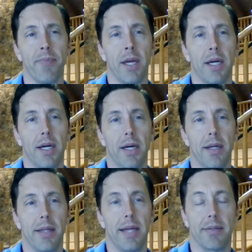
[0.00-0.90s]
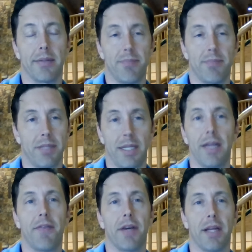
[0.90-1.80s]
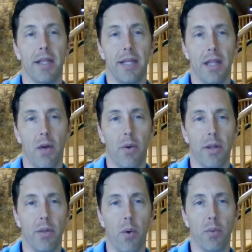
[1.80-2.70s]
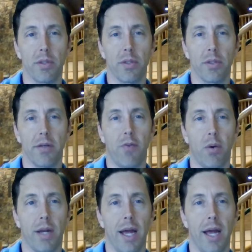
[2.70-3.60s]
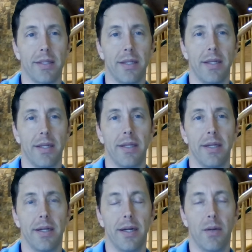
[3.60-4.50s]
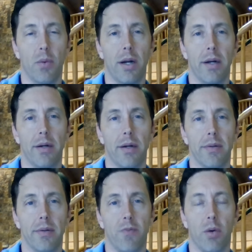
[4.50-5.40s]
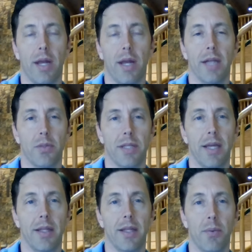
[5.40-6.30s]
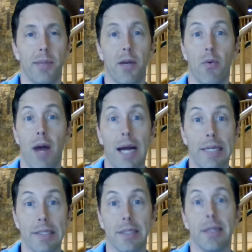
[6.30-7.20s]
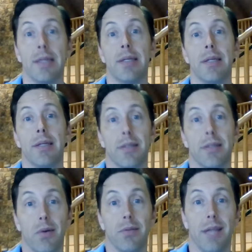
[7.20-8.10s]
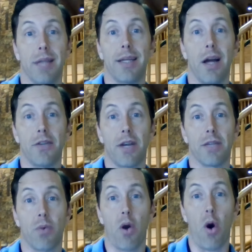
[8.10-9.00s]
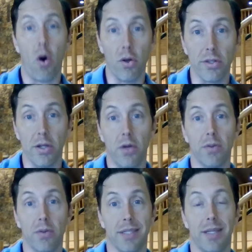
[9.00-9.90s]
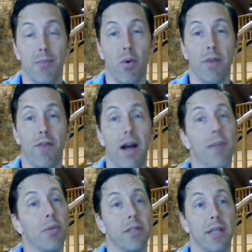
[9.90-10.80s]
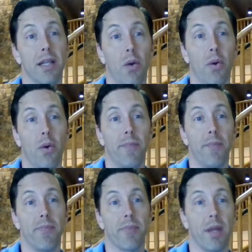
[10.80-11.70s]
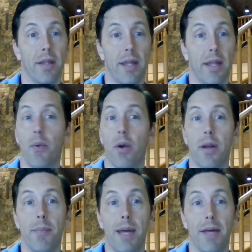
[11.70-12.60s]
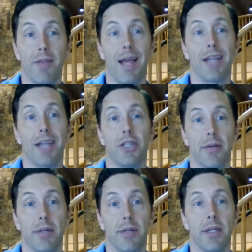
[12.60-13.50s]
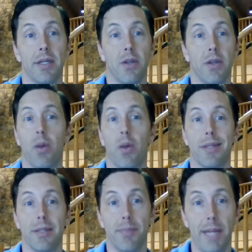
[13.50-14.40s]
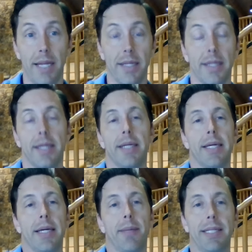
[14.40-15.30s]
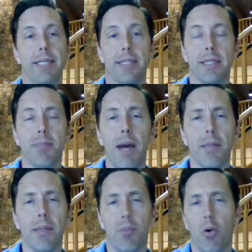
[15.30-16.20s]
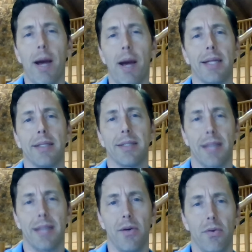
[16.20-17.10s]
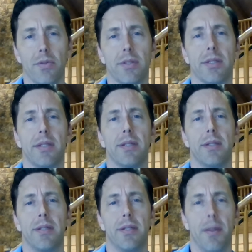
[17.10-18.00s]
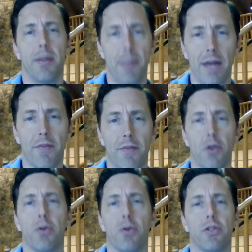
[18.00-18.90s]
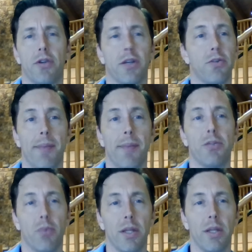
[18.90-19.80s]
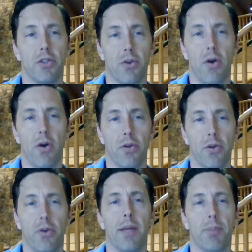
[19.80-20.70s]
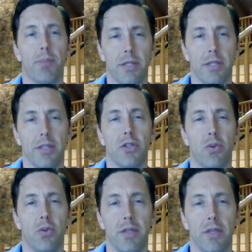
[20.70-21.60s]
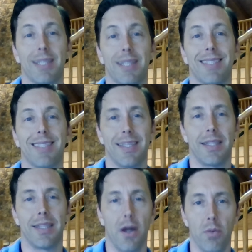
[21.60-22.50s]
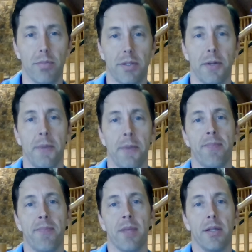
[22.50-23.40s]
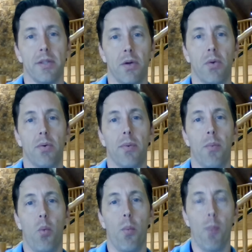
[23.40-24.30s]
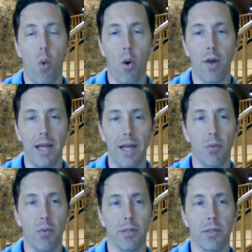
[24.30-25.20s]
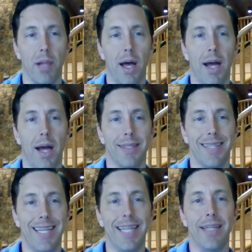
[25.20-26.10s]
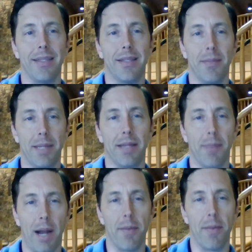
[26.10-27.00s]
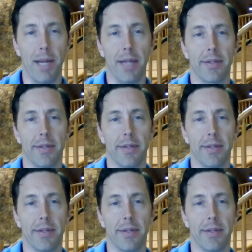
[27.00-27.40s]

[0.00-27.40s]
That's significantly lower than what was forecasted, where forecasts were saying there would be a rise. So signed contracts were also 16.5% lower than they were in May of last year. So what does this mean? It means despite the pullback in sales, demand for new construction remains really strong due to that persistent shortage of existing homes. So more available supply is needed to meet the buyer demand.